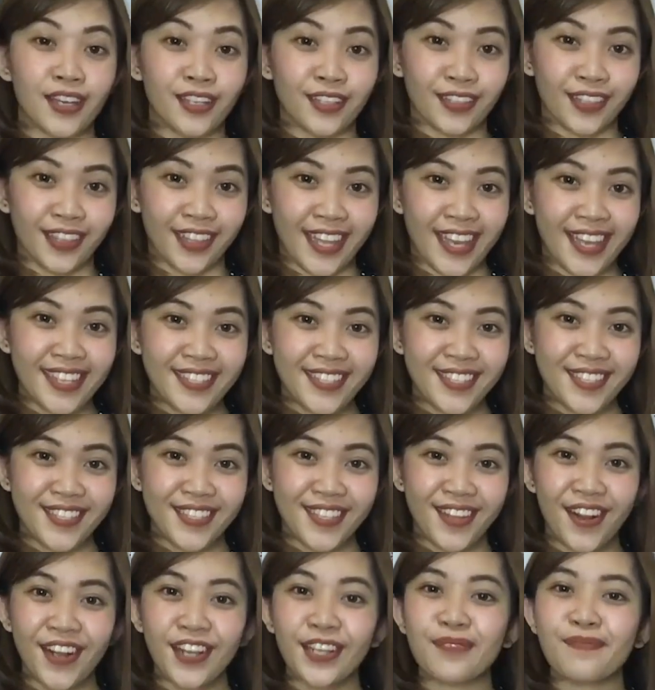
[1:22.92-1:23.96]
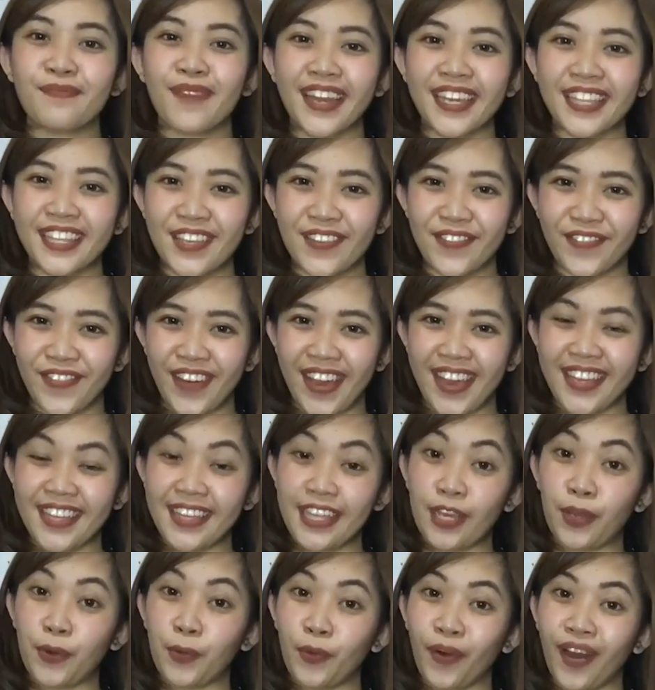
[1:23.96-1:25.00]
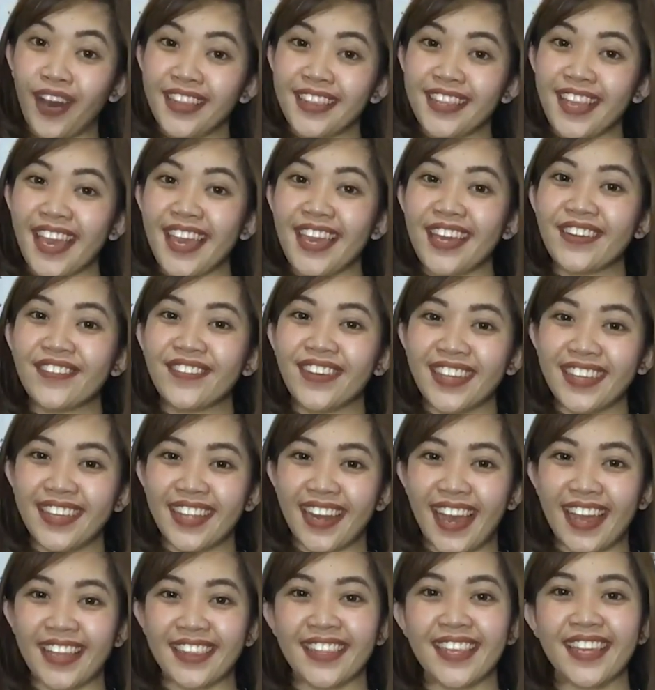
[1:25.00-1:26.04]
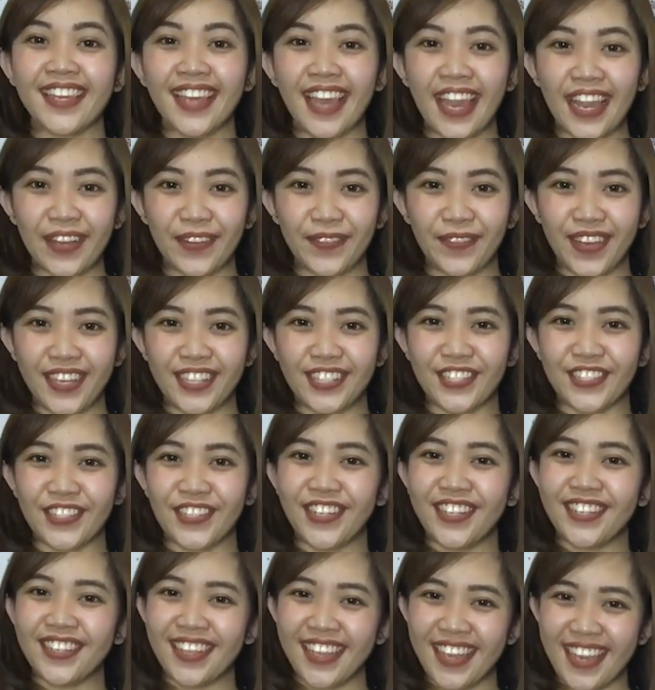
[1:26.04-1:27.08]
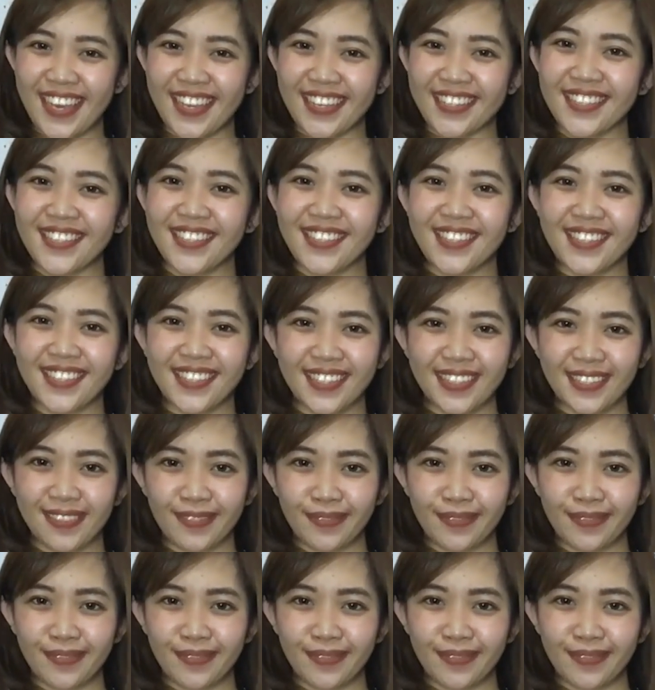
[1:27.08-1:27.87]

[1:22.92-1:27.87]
Let's start by defining what a quadratic equation is.